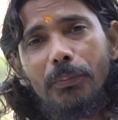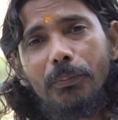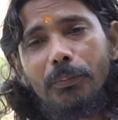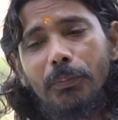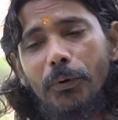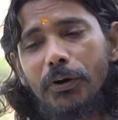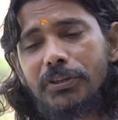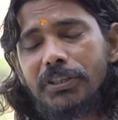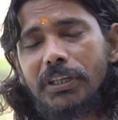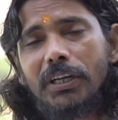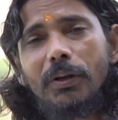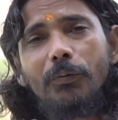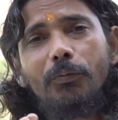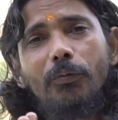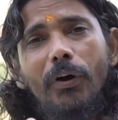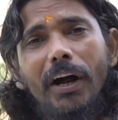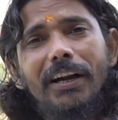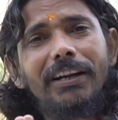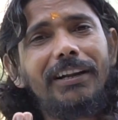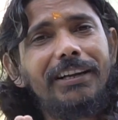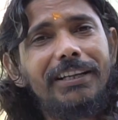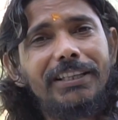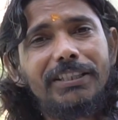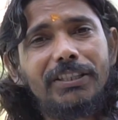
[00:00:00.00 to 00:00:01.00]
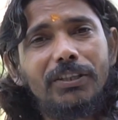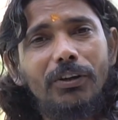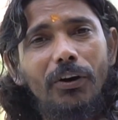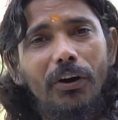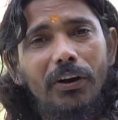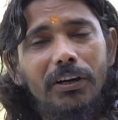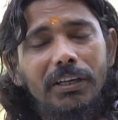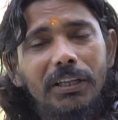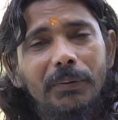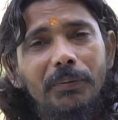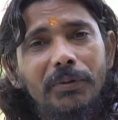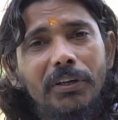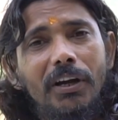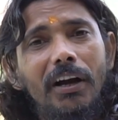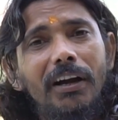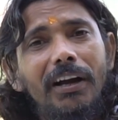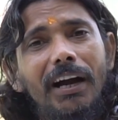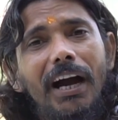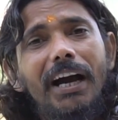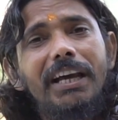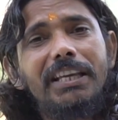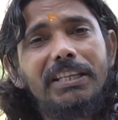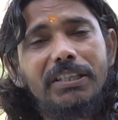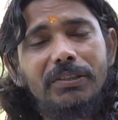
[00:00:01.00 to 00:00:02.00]
portion of water is God, if
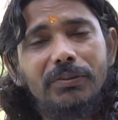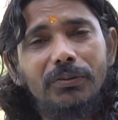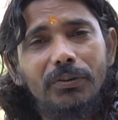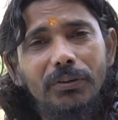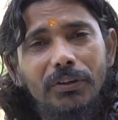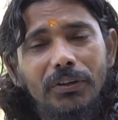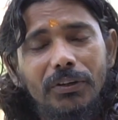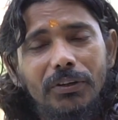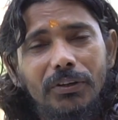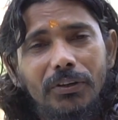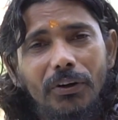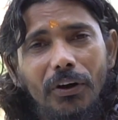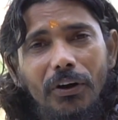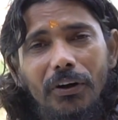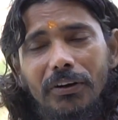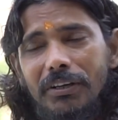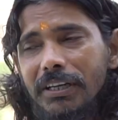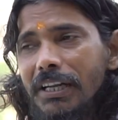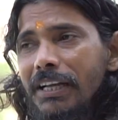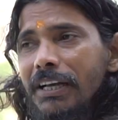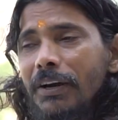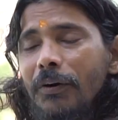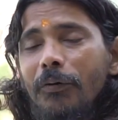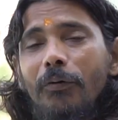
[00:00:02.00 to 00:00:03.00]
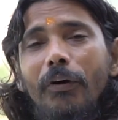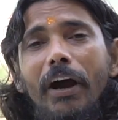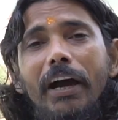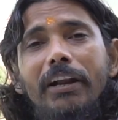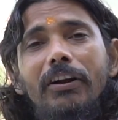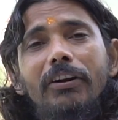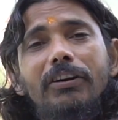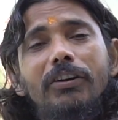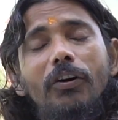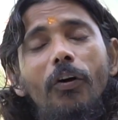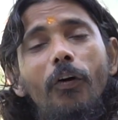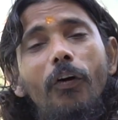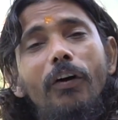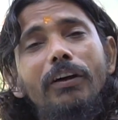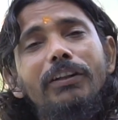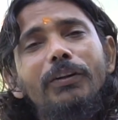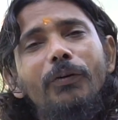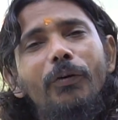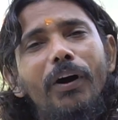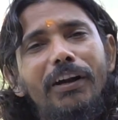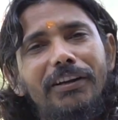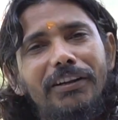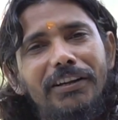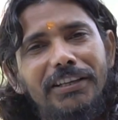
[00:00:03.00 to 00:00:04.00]
Ganga is God, why not all the
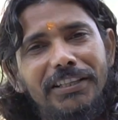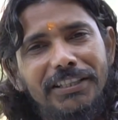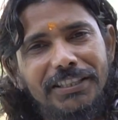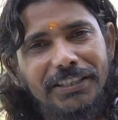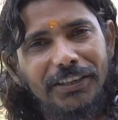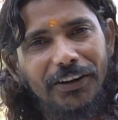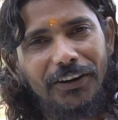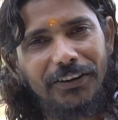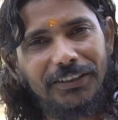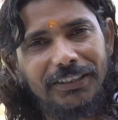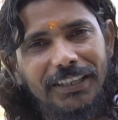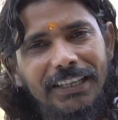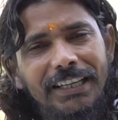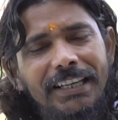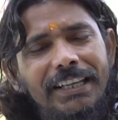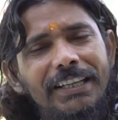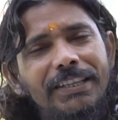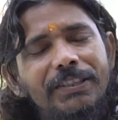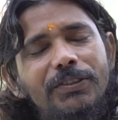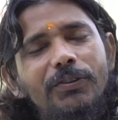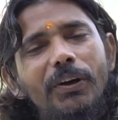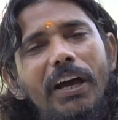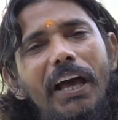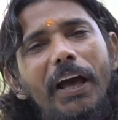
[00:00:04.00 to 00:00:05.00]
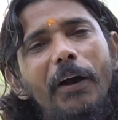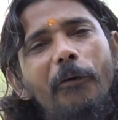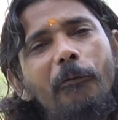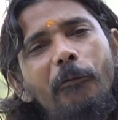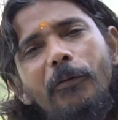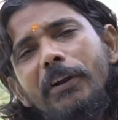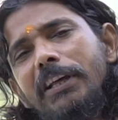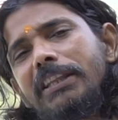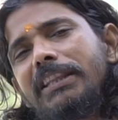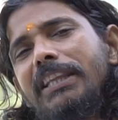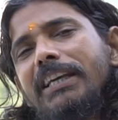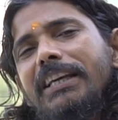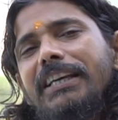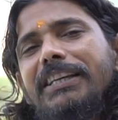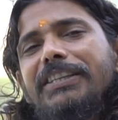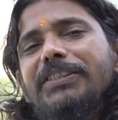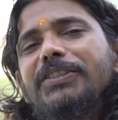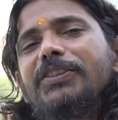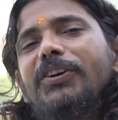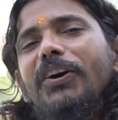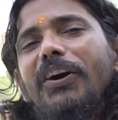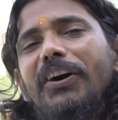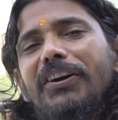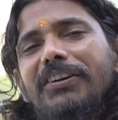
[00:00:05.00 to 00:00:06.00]
water is God? So everything is
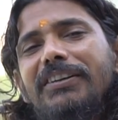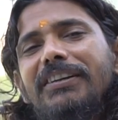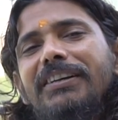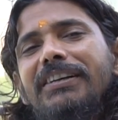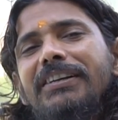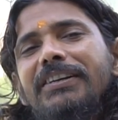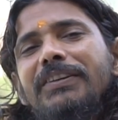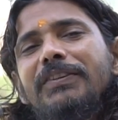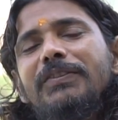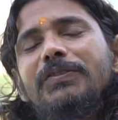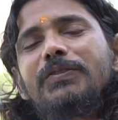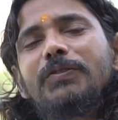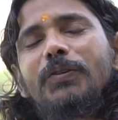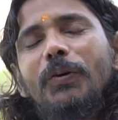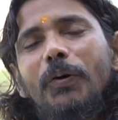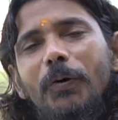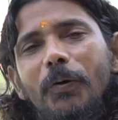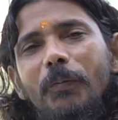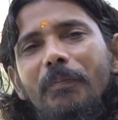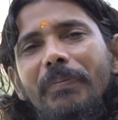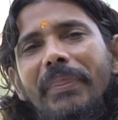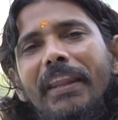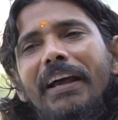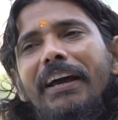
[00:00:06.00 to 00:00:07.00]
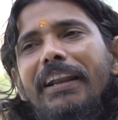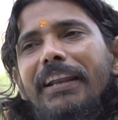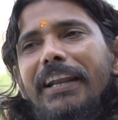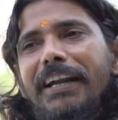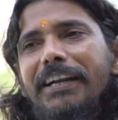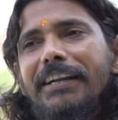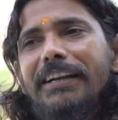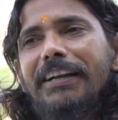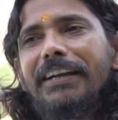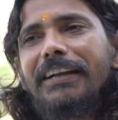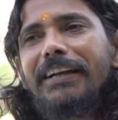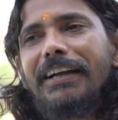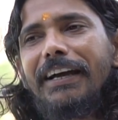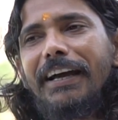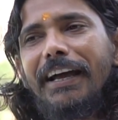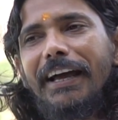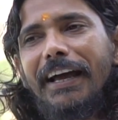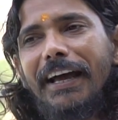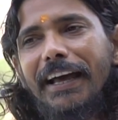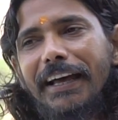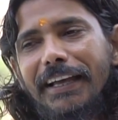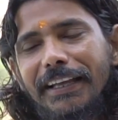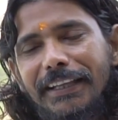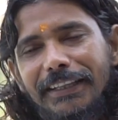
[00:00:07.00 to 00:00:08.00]
God. So
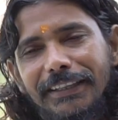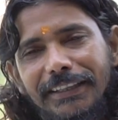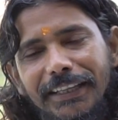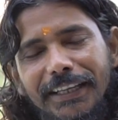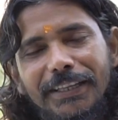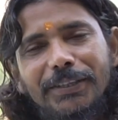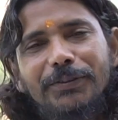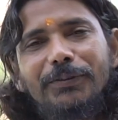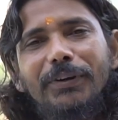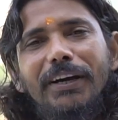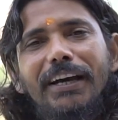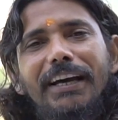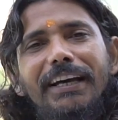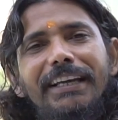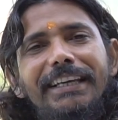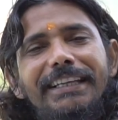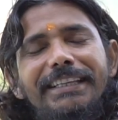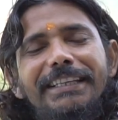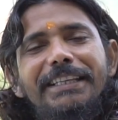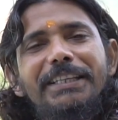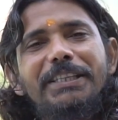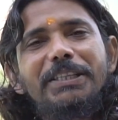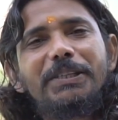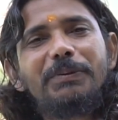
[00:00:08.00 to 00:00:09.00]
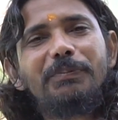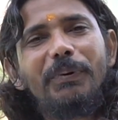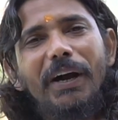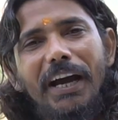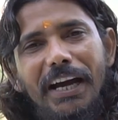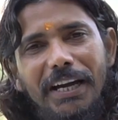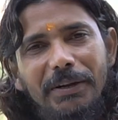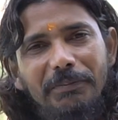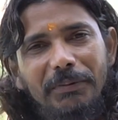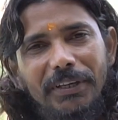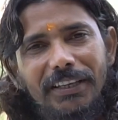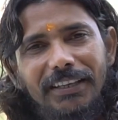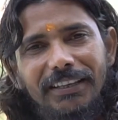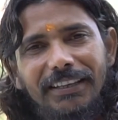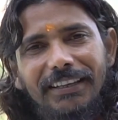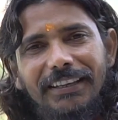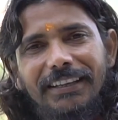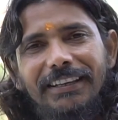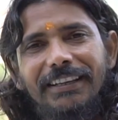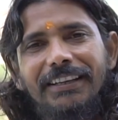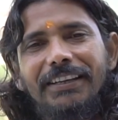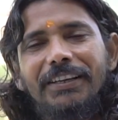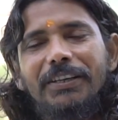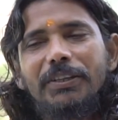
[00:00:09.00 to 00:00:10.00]
that's why it inspired me
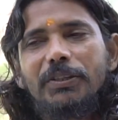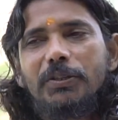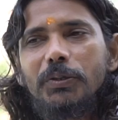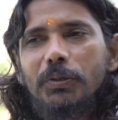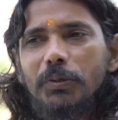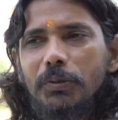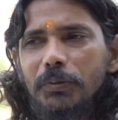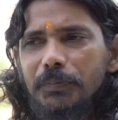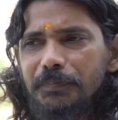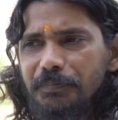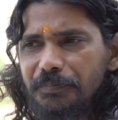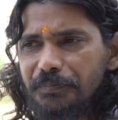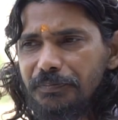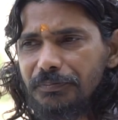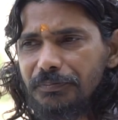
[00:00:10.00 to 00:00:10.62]
to